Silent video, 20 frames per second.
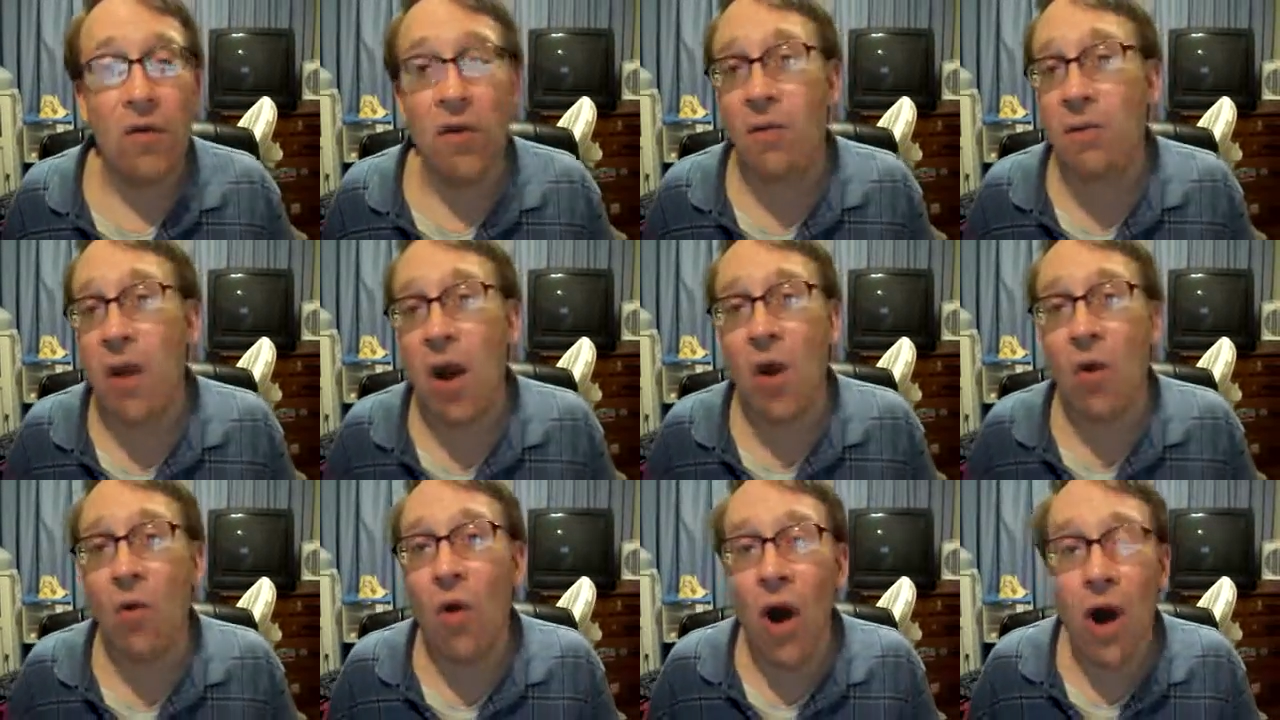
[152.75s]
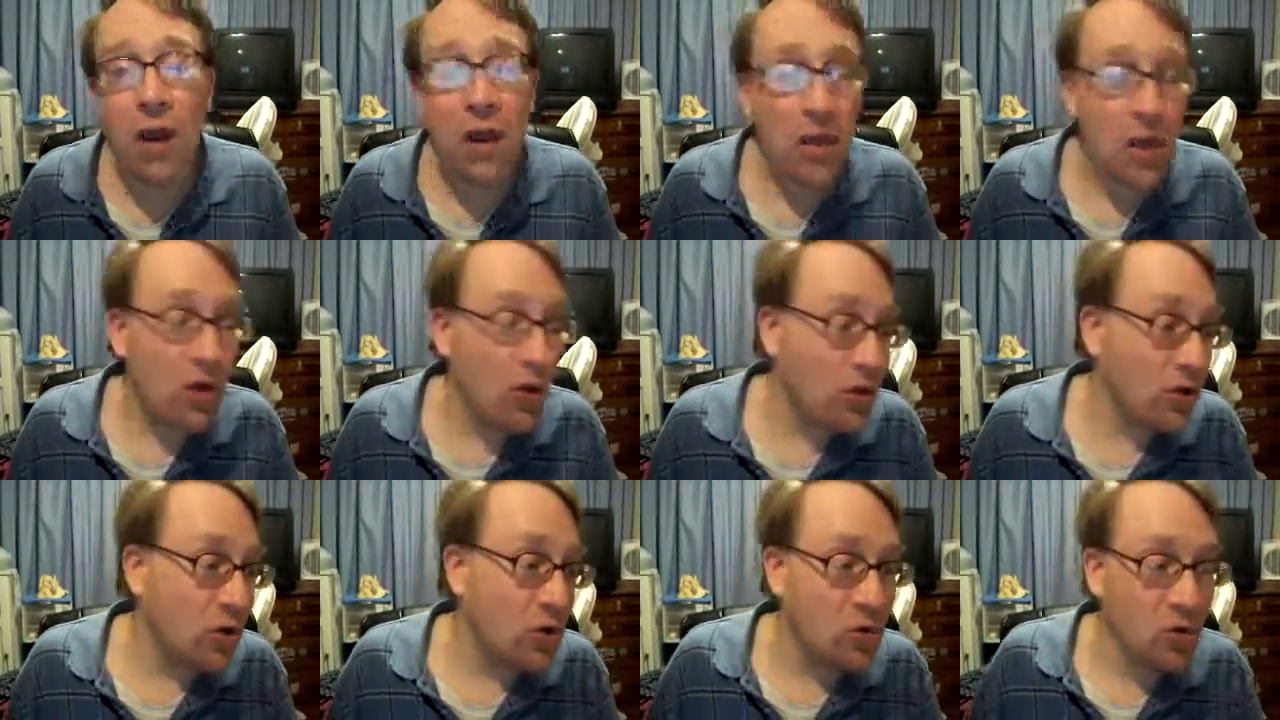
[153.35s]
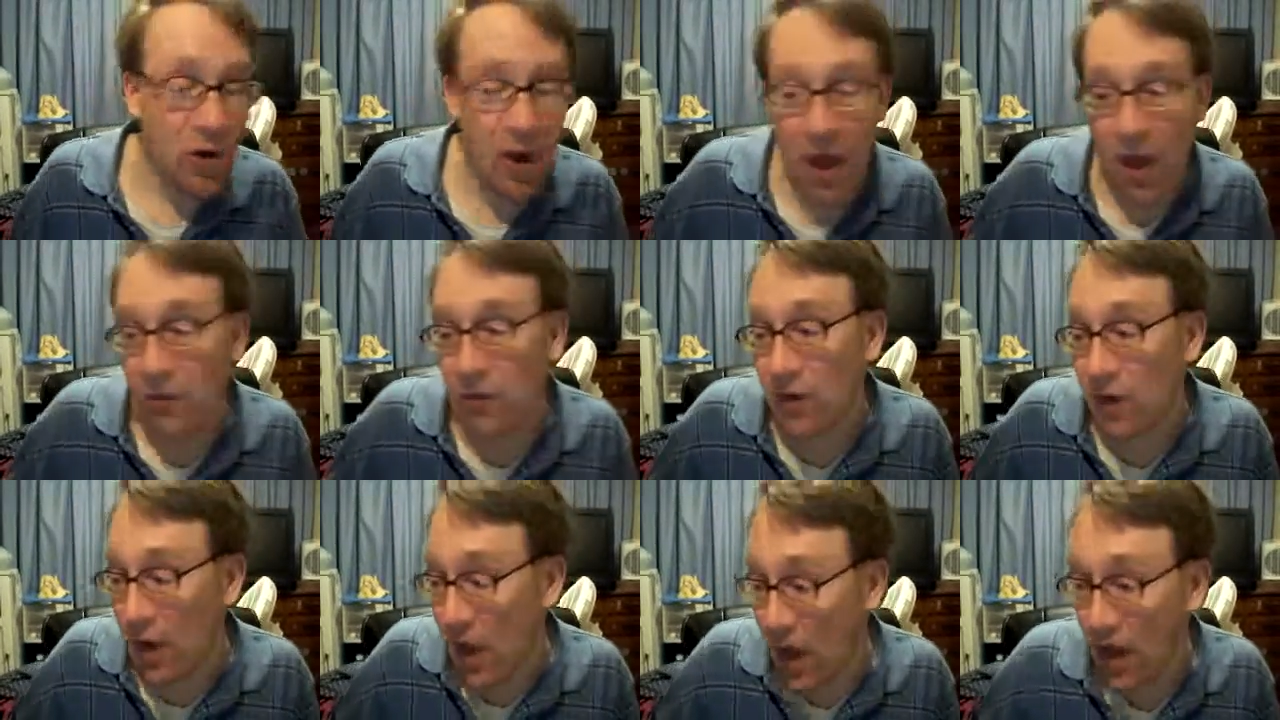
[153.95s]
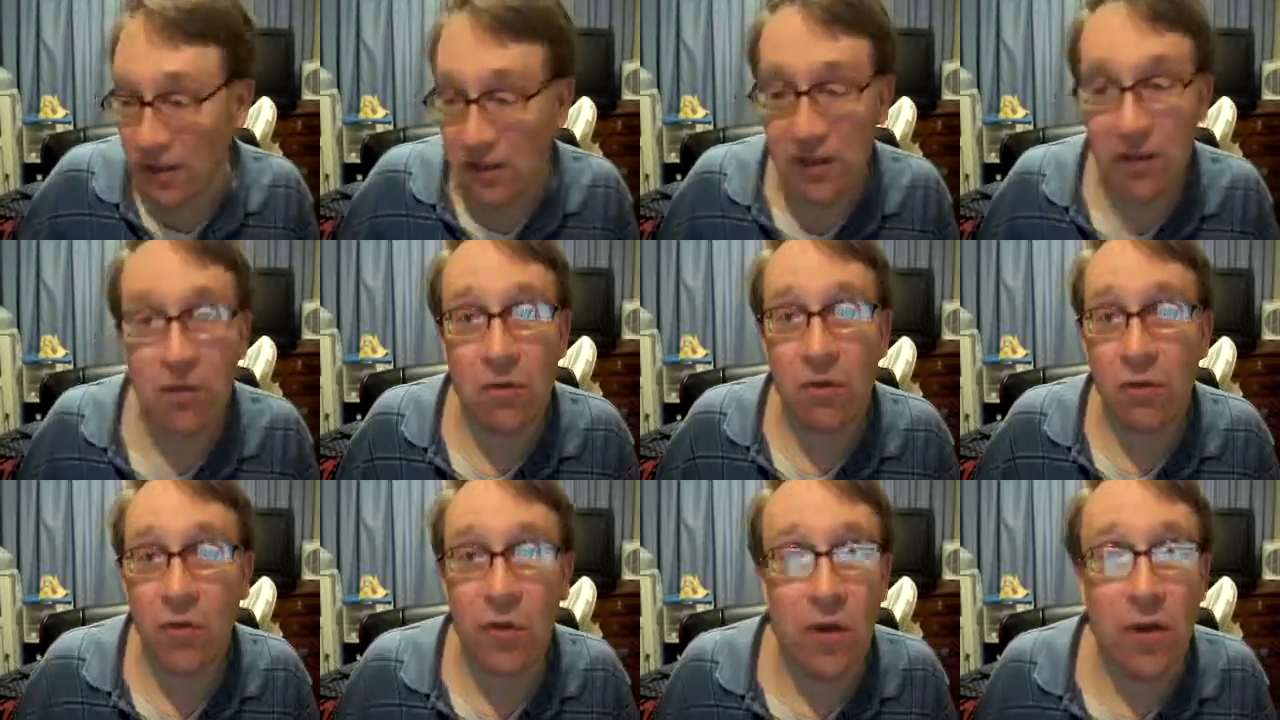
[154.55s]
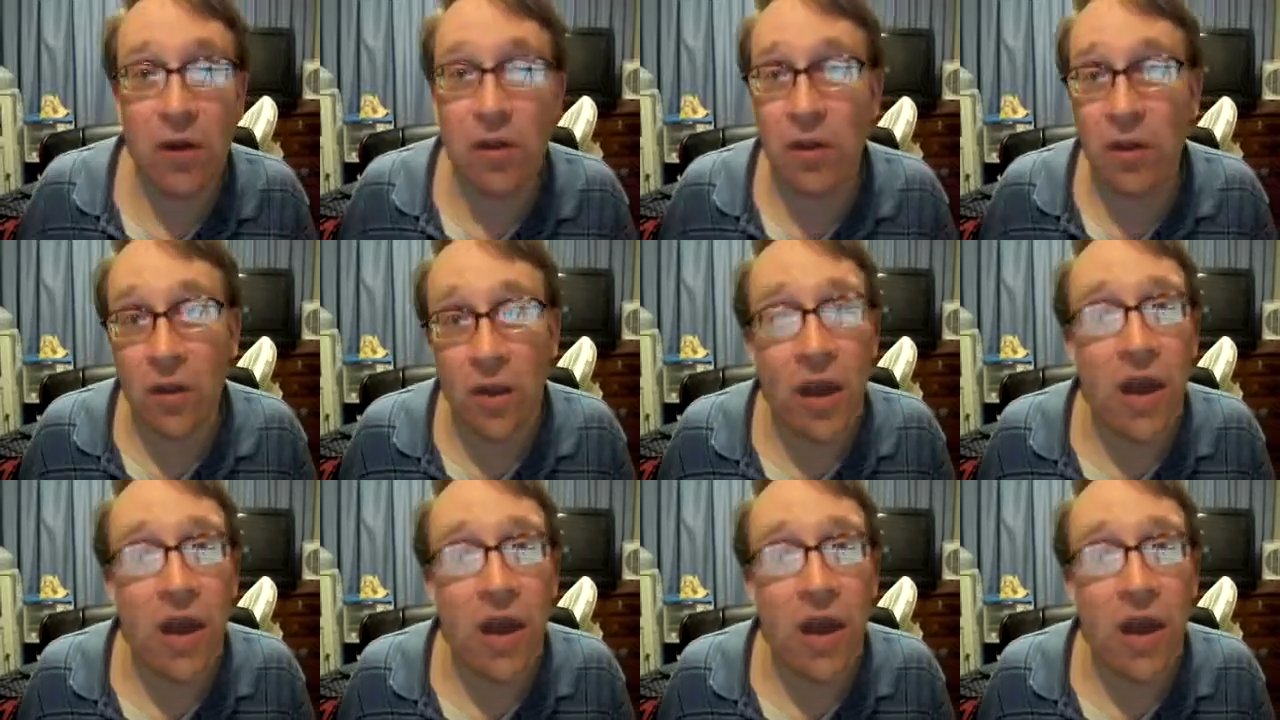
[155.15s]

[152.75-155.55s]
Well, the marijuana users would have to constantly refer to the